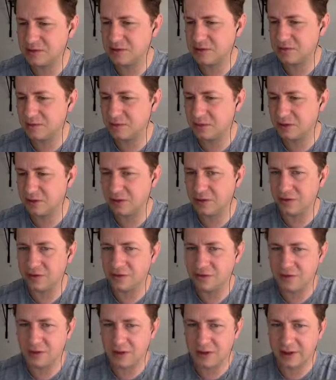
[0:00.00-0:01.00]
So if you go to the
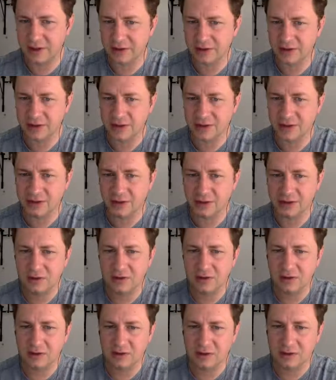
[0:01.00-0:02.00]
selector,
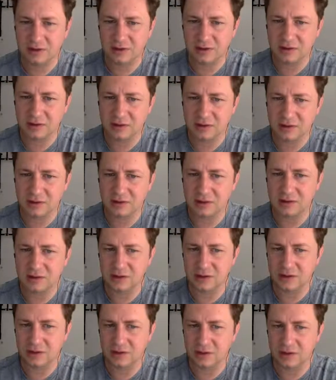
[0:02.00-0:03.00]
it says, you
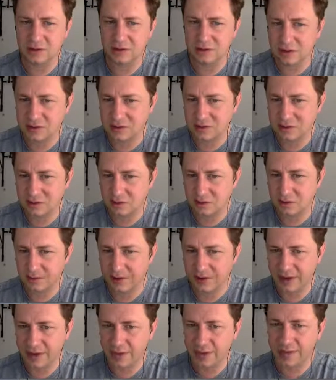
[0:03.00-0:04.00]
know, this
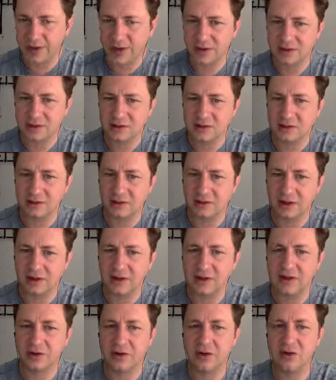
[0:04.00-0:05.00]
toolpath applies to the
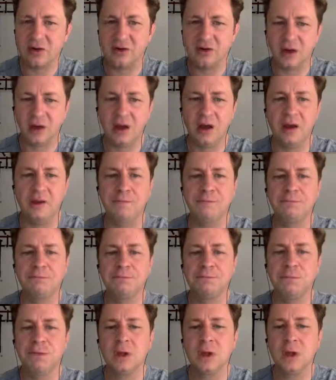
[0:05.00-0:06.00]
layer called cut.
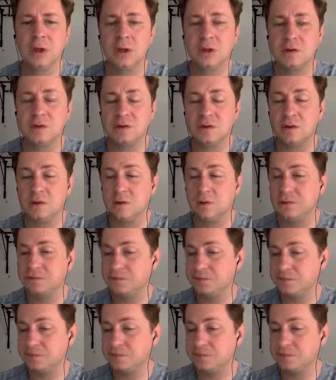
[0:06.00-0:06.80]
So,